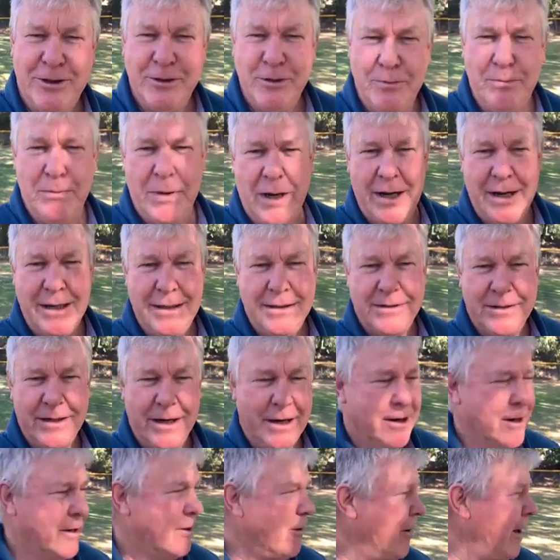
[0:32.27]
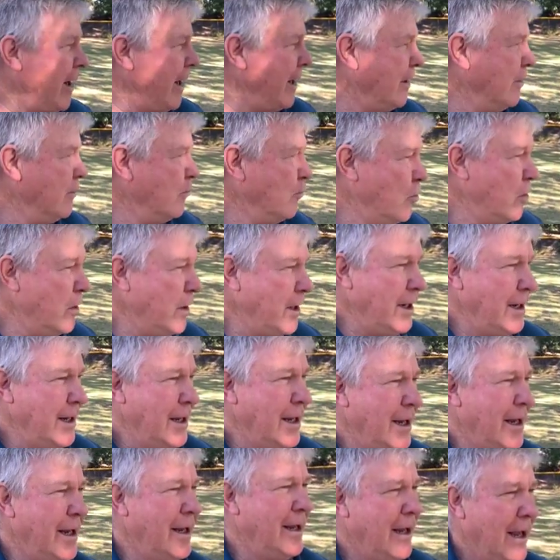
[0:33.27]
two buddies there, Greg and
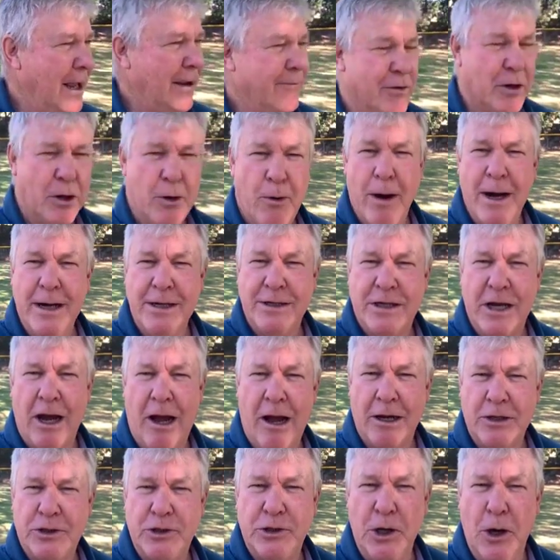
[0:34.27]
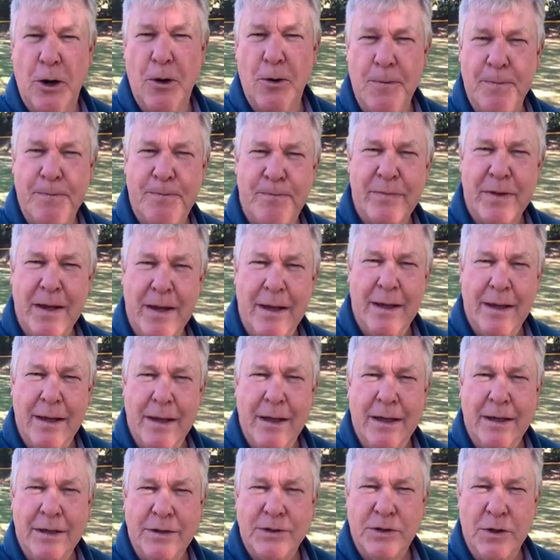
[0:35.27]
Woody, have a great talk show.
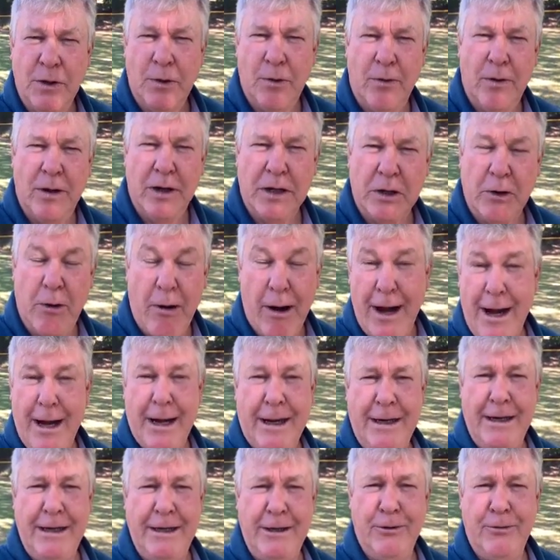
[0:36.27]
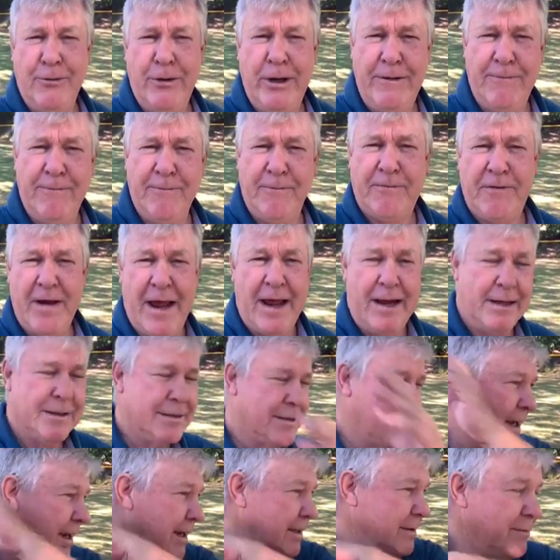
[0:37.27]
So, uh, Greg, you even
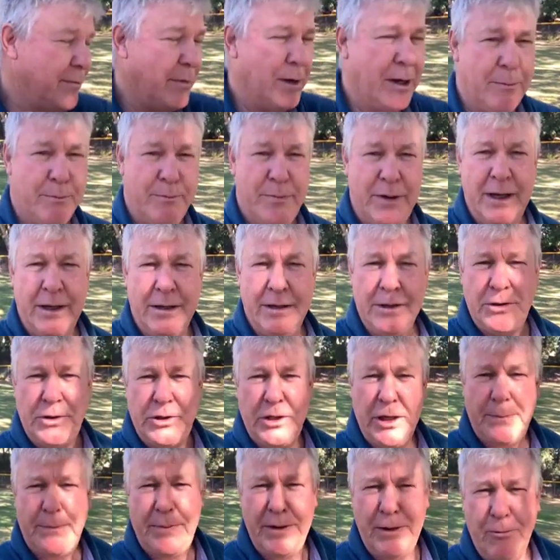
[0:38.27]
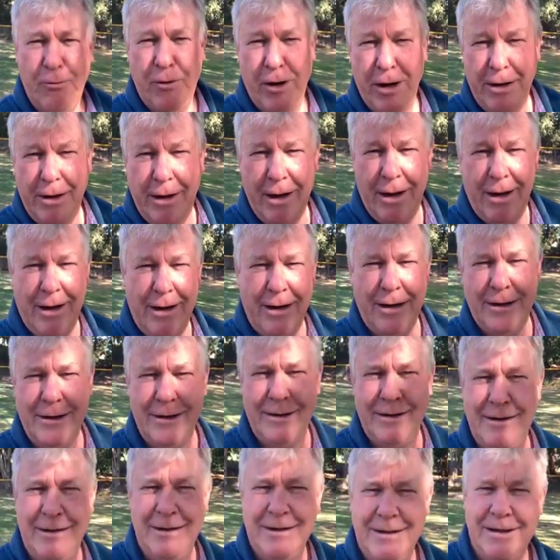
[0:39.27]
fantasize about being a chippy one day,
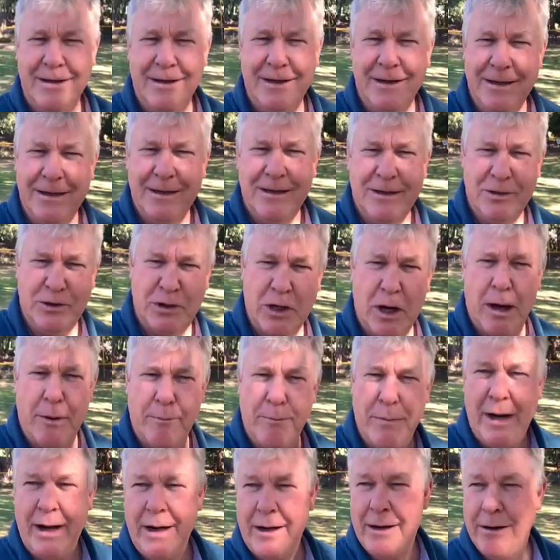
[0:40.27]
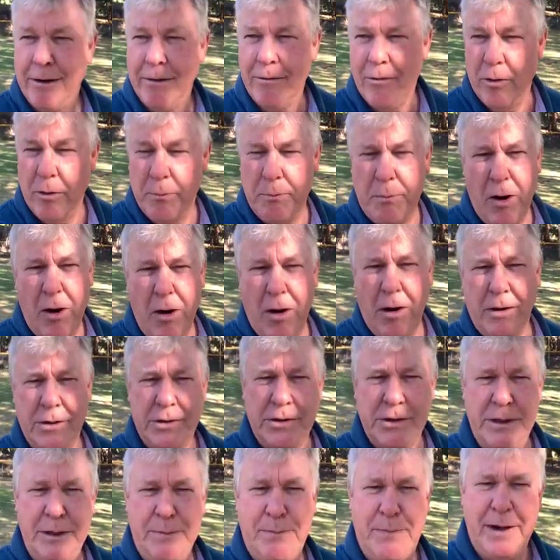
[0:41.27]
John Baker or
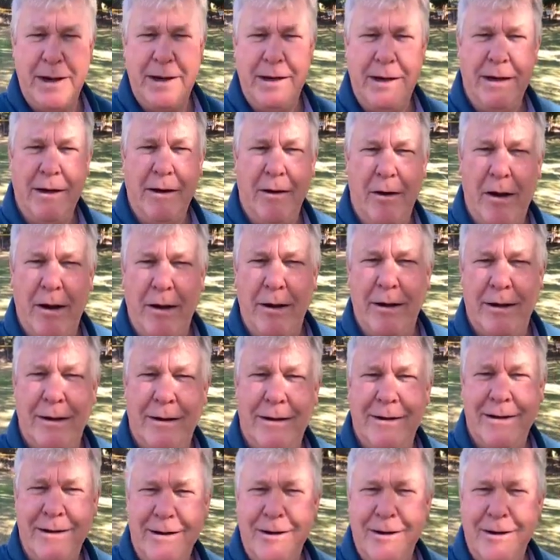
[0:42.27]
Ponch, depending on